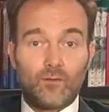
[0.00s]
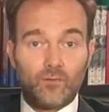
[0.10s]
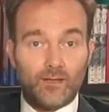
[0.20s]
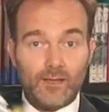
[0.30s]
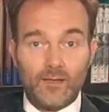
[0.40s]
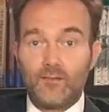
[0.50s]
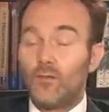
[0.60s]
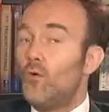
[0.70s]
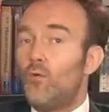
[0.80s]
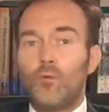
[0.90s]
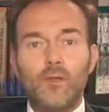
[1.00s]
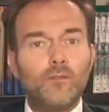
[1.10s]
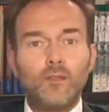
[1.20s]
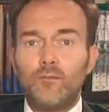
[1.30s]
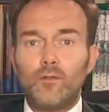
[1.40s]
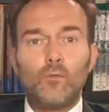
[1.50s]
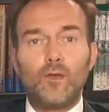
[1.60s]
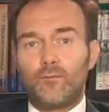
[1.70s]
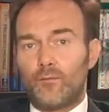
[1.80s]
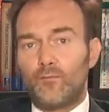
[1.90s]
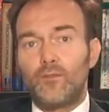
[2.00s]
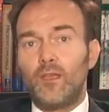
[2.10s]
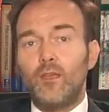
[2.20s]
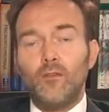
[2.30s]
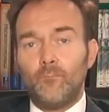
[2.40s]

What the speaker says: blades or even given away for free.